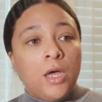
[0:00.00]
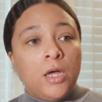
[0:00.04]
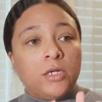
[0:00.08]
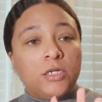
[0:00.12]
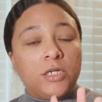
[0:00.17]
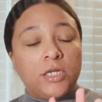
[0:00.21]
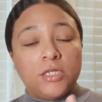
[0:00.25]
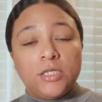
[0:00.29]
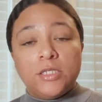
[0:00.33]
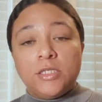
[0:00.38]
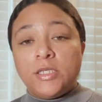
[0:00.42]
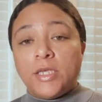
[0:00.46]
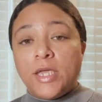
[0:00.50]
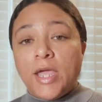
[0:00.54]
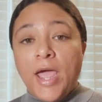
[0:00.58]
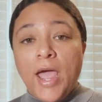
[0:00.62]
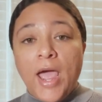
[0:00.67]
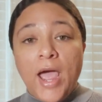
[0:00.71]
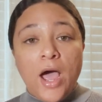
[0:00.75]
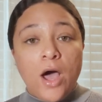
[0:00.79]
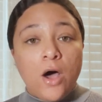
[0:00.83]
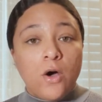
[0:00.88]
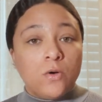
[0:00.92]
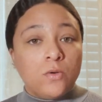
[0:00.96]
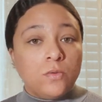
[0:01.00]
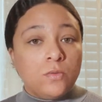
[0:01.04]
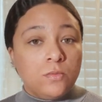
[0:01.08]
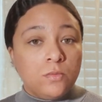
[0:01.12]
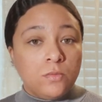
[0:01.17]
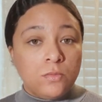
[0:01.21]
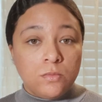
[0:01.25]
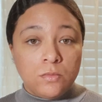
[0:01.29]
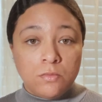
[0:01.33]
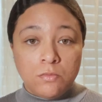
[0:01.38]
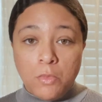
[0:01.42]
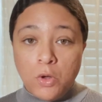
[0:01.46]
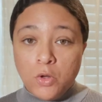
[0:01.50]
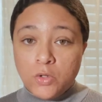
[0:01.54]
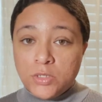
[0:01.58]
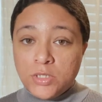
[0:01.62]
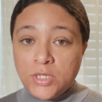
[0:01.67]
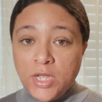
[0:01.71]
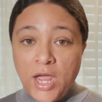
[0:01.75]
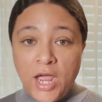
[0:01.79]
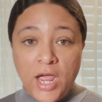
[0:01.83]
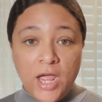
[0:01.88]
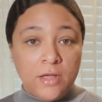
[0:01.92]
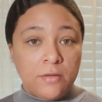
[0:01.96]
Doesn't say how most
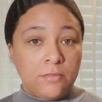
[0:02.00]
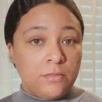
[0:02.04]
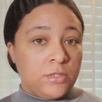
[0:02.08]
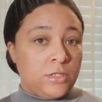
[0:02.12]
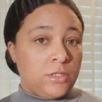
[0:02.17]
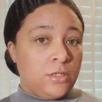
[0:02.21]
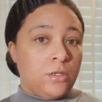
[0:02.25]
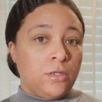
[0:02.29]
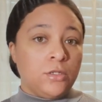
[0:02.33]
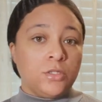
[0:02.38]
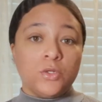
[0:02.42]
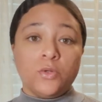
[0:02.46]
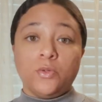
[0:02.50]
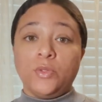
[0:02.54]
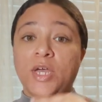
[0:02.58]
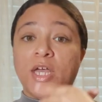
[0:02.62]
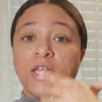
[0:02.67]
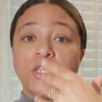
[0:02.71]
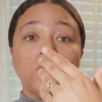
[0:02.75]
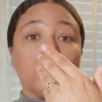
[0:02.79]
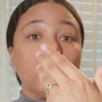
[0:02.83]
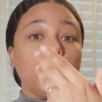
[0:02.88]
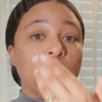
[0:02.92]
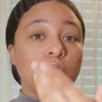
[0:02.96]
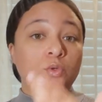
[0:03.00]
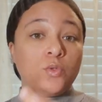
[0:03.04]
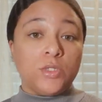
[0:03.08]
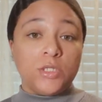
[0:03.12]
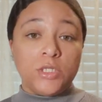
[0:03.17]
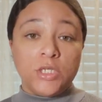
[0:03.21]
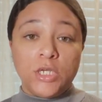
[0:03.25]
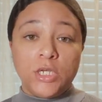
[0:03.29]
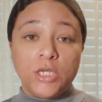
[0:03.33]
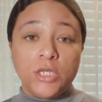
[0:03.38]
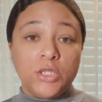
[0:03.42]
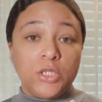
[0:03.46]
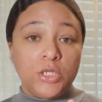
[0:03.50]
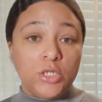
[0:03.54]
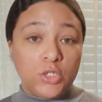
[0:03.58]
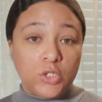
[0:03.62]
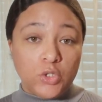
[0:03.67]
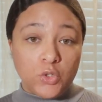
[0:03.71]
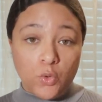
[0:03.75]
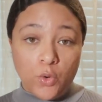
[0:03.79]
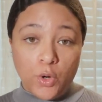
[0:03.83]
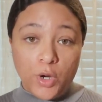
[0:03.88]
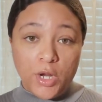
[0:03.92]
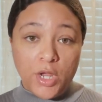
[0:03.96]
times, so that's when you see the
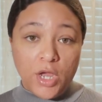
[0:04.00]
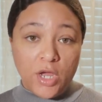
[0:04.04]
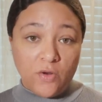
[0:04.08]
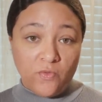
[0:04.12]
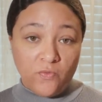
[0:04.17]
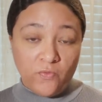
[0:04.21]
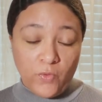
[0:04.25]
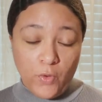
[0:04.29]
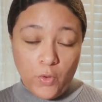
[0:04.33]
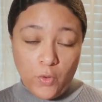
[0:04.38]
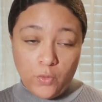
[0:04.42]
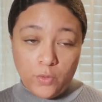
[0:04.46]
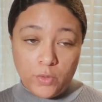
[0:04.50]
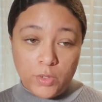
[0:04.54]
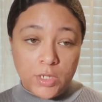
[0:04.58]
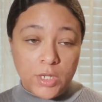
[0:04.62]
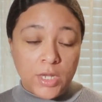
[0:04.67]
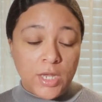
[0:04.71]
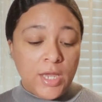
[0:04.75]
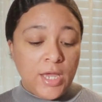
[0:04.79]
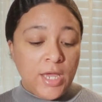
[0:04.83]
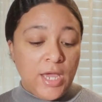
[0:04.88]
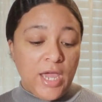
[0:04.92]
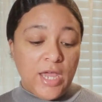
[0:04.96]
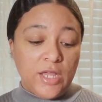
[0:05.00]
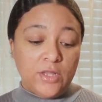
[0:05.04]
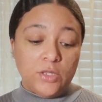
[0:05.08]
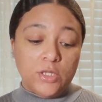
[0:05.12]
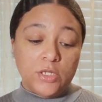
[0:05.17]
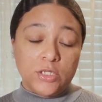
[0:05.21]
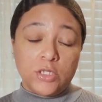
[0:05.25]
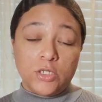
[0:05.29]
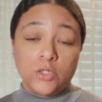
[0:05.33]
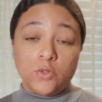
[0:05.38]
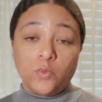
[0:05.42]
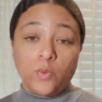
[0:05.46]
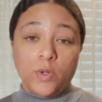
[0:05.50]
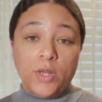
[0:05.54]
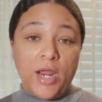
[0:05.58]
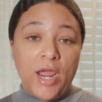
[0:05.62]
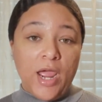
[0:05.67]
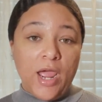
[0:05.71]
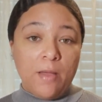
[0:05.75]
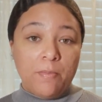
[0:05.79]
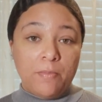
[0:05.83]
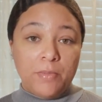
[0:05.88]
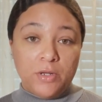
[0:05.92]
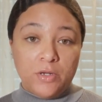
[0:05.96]
story unfold. And this is what
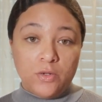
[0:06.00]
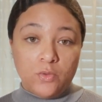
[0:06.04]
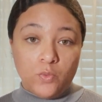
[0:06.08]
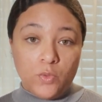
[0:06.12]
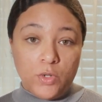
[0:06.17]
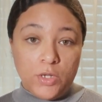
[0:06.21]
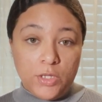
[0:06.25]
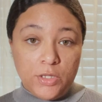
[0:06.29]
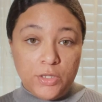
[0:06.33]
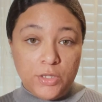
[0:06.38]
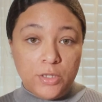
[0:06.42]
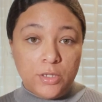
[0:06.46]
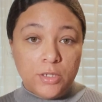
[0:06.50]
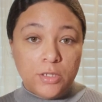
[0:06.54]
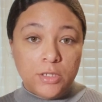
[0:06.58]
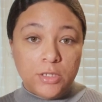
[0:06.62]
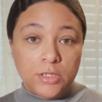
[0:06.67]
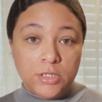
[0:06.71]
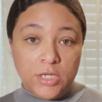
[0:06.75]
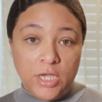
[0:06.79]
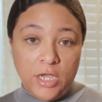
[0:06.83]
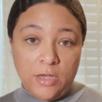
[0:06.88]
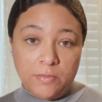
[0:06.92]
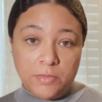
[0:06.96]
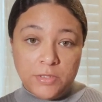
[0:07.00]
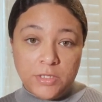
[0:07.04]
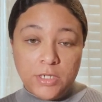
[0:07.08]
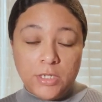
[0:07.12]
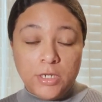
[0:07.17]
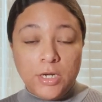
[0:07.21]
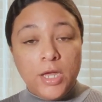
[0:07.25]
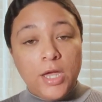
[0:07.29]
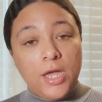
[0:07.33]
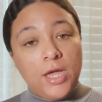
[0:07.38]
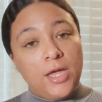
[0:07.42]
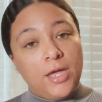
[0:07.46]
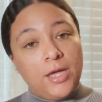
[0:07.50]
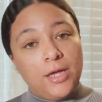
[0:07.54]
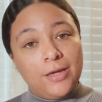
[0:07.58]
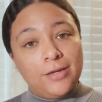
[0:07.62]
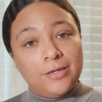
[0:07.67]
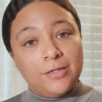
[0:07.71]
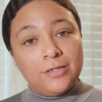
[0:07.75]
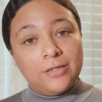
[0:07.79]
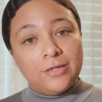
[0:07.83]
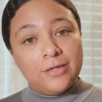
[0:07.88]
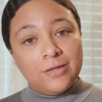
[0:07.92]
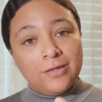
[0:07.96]
happened with Samson
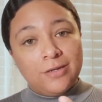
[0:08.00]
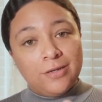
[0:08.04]
and